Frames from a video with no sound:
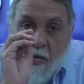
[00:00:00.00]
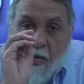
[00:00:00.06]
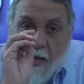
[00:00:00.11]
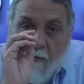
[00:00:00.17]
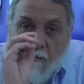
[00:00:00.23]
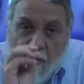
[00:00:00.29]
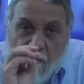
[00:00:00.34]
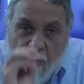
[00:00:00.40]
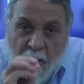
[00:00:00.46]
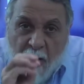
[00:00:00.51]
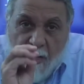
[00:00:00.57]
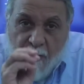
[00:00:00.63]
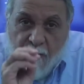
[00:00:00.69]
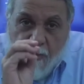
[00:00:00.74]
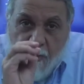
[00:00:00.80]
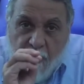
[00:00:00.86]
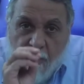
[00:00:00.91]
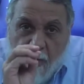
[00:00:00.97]
Have you ever
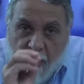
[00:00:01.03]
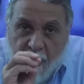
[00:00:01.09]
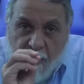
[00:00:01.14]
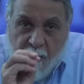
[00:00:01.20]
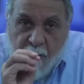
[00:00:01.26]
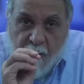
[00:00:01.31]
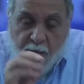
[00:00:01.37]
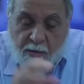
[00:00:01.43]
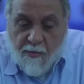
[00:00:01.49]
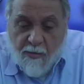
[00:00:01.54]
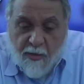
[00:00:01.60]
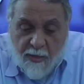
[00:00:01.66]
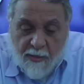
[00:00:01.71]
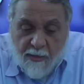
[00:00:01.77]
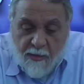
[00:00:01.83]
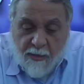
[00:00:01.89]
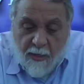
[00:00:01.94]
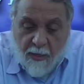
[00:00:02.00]
had the idea
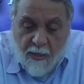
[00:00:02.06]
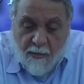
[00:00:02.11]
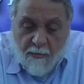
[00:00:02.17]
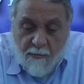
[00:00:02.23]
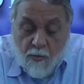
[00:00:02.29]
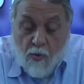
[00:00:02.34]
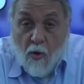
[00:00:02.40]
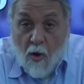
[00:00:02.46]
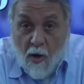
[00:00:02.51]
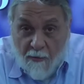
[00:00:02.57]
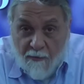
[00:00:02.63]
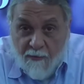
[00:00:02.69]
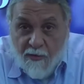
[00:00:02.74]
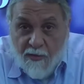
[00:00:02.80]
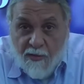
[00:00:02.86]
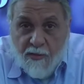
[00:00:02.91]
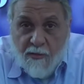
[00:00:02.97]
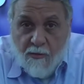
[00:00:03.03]
that your
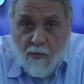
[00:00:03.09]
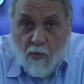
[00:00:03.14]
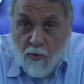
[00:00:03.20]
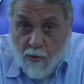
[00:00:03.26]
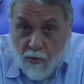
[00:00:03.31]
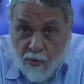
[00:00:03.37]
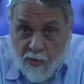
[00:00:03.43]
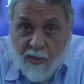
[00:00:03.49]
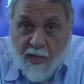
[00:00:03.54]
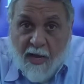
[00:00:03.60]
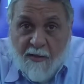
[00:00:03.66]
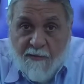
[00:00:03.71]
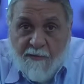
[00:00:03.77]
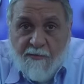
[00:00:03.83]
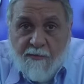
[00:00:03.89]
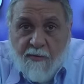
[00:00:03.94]
office or your staff